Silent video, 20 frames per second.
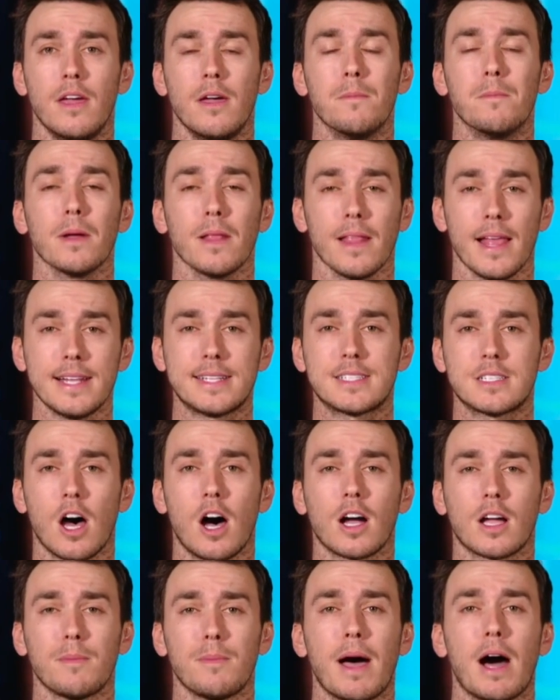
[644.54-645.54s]
But let's
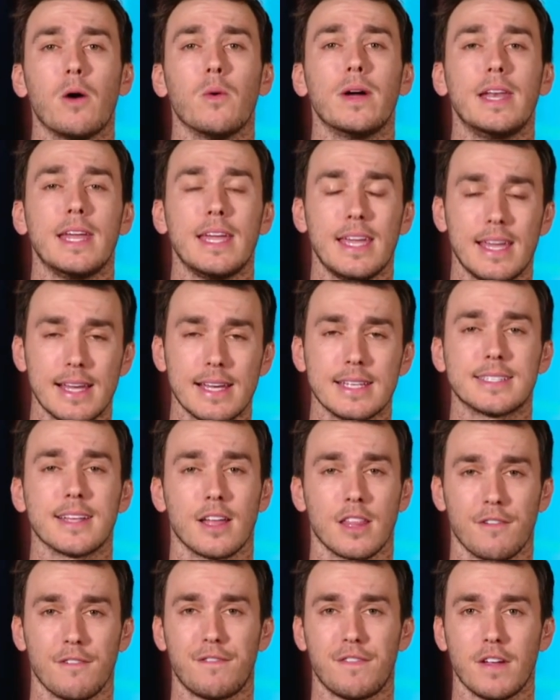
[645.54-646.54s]
talk about when he is on
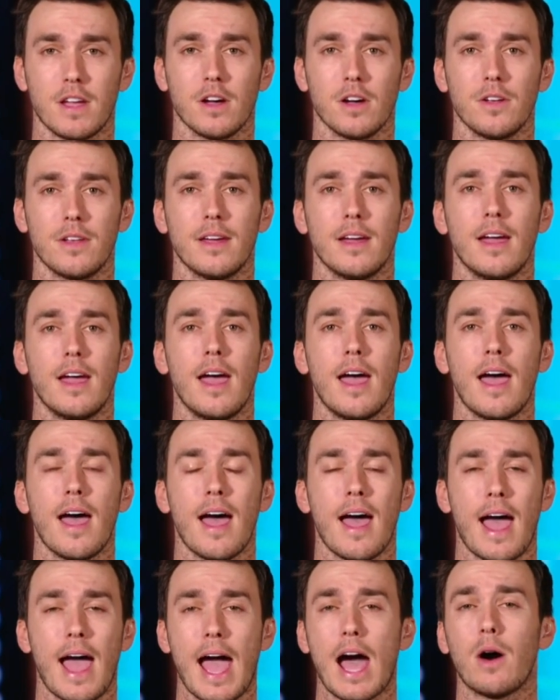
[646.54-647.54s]
the field,
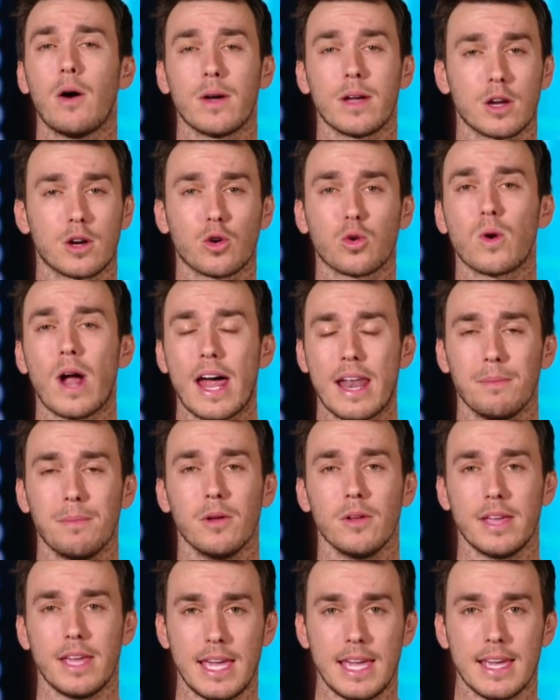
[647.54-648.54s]
how
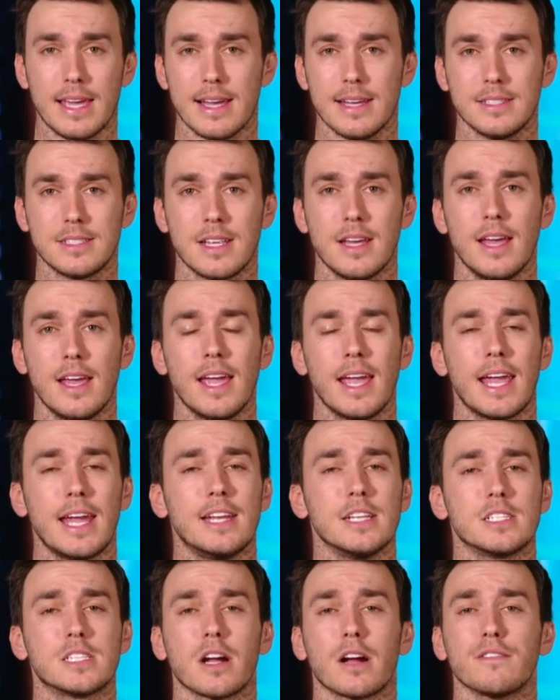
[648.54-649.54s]
incredible he is. He
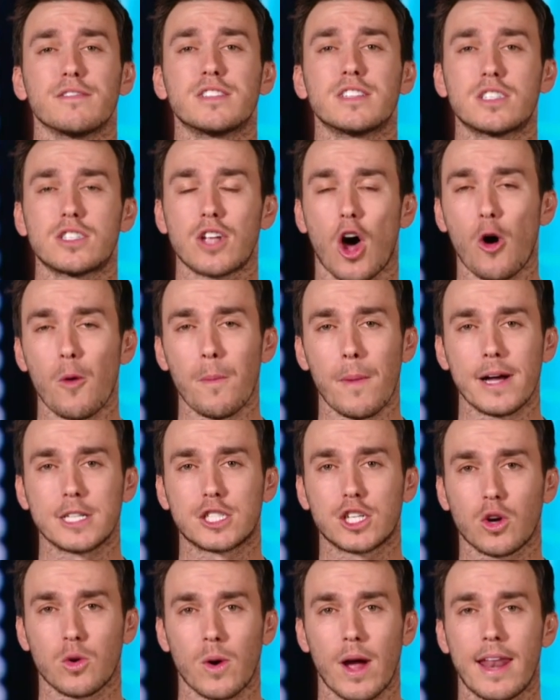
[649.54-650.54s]
deserves so
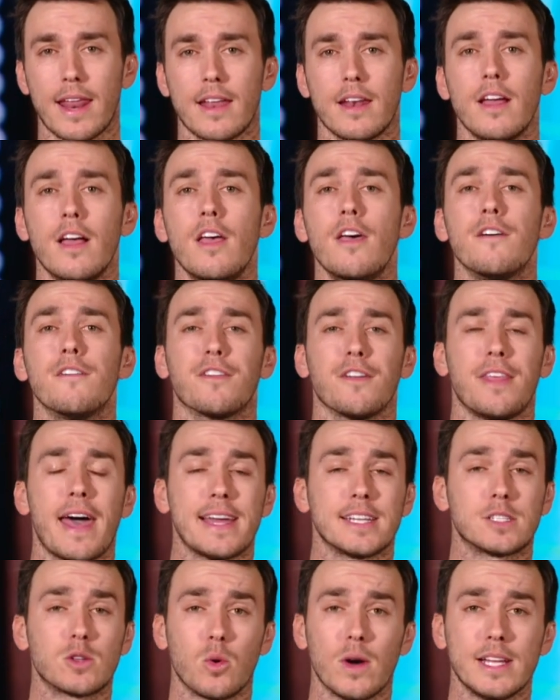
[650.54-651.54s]
much credit for
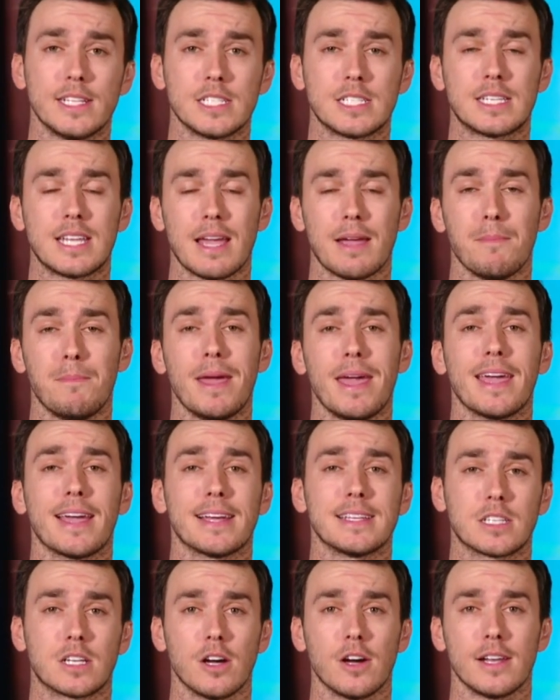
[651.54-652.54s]
that Twins team being
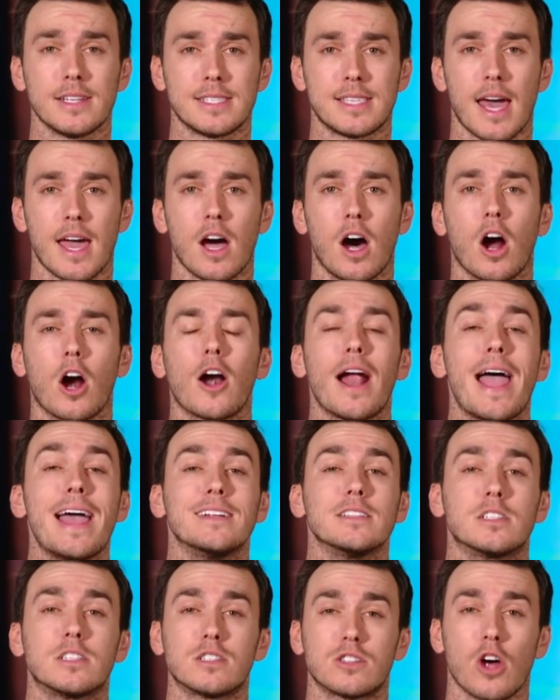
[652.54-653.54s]
as good as they are,
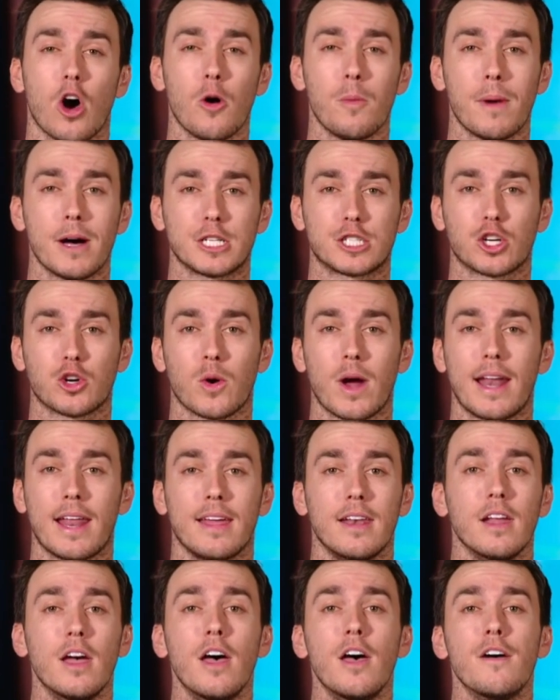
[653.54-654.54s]
and so much
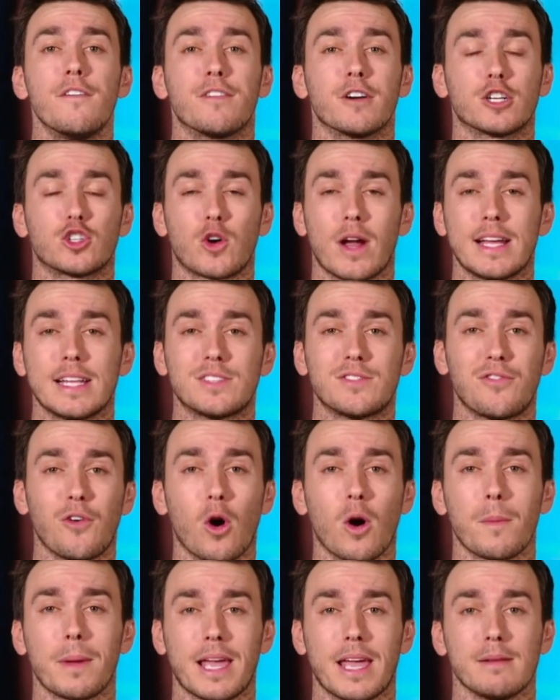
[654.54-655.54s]
credit for
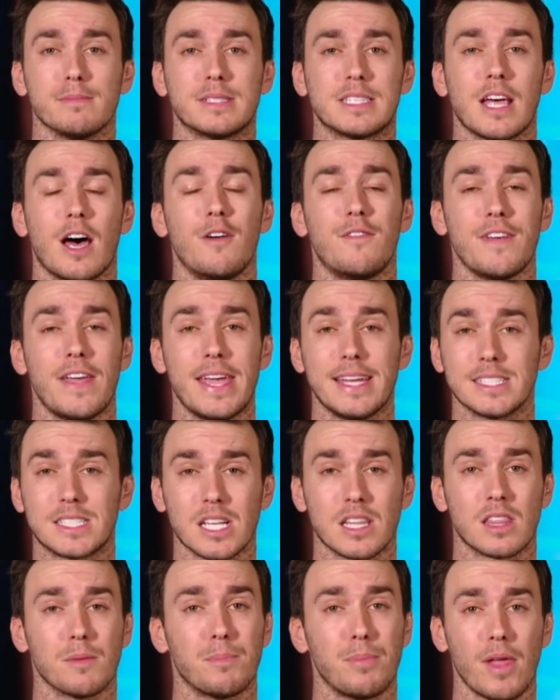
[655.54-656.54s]
transforming himself into
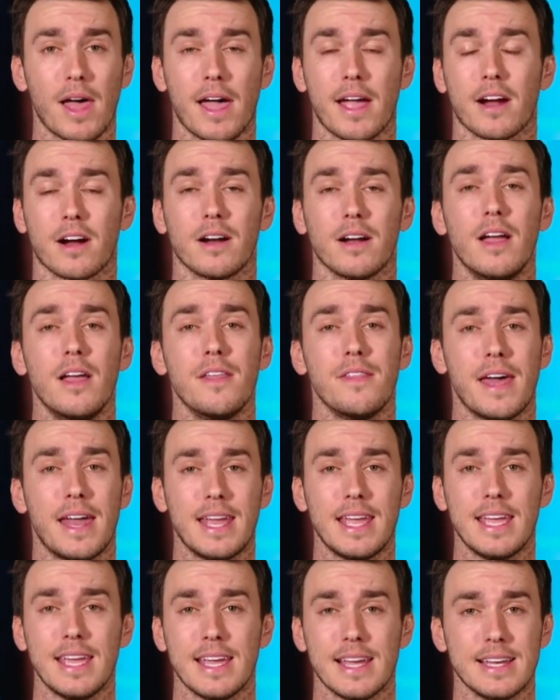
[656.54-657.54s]
the player that
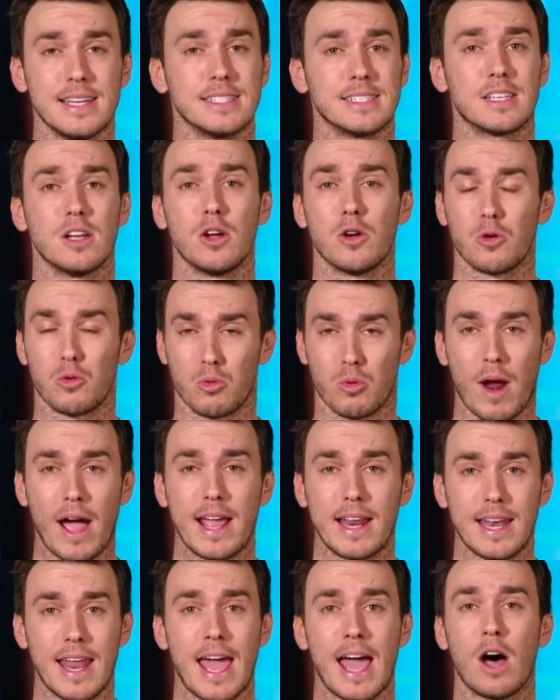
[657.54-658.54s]
he is
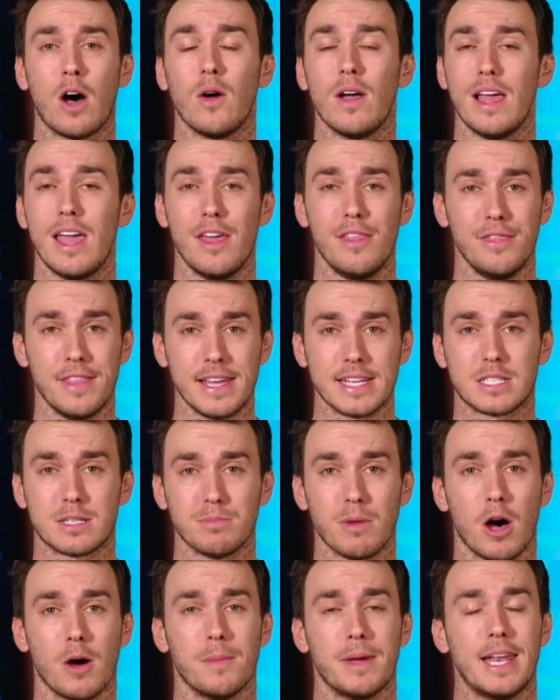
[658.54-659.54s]
right now in this
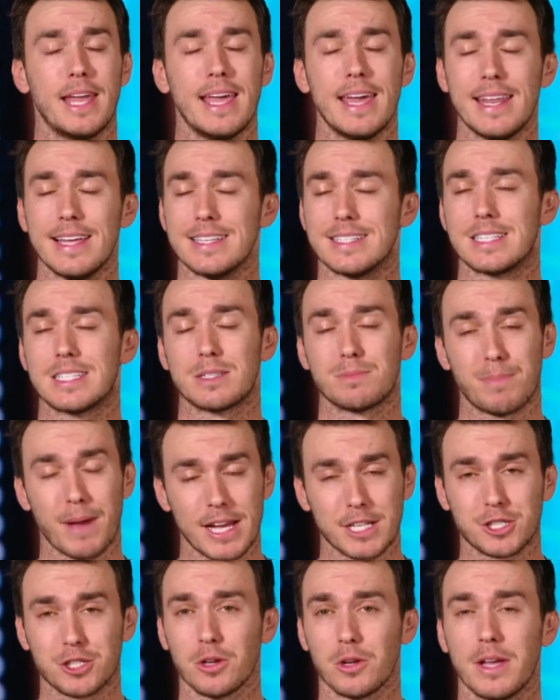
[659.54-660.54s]
moment. It is
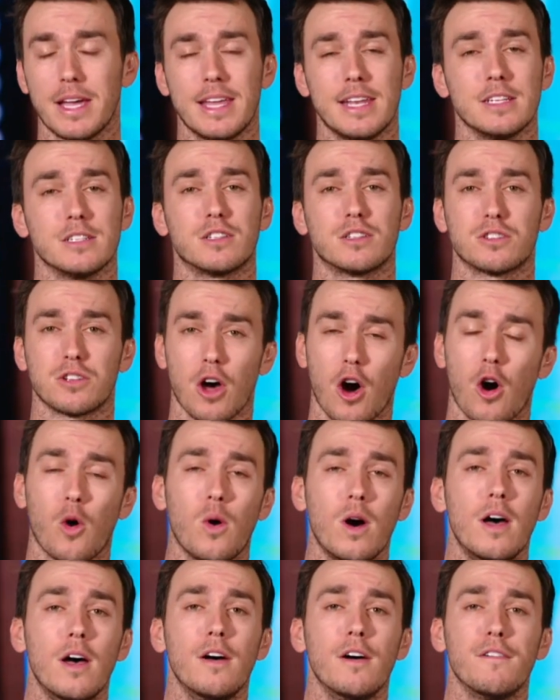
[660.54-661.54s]
special. It is
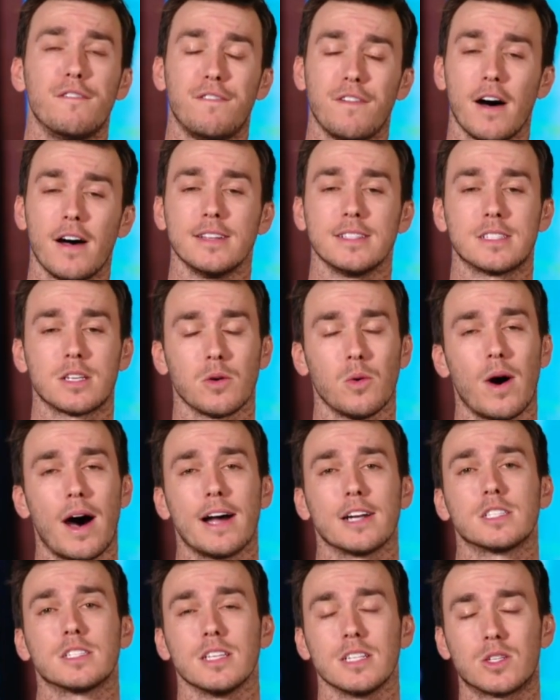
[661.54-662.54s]
so fun to
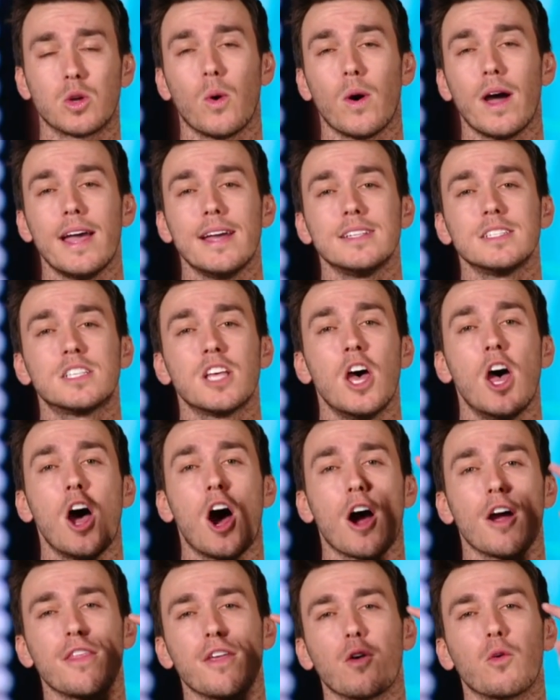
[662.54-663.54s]
watch. The Twins
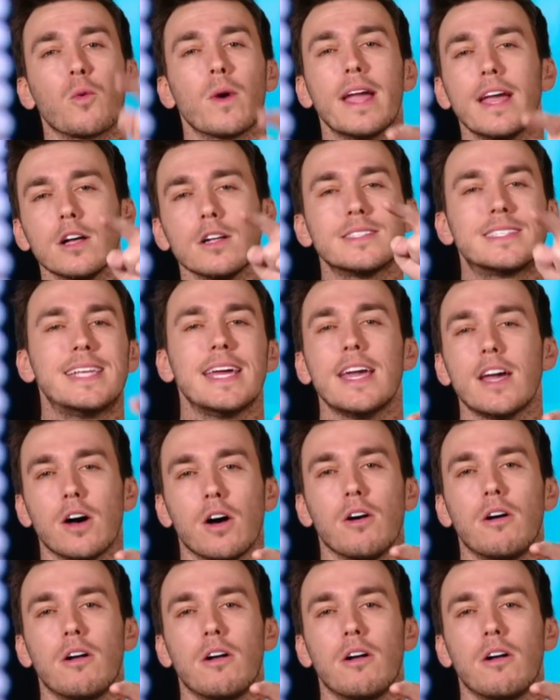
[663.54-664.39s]
are the real deal.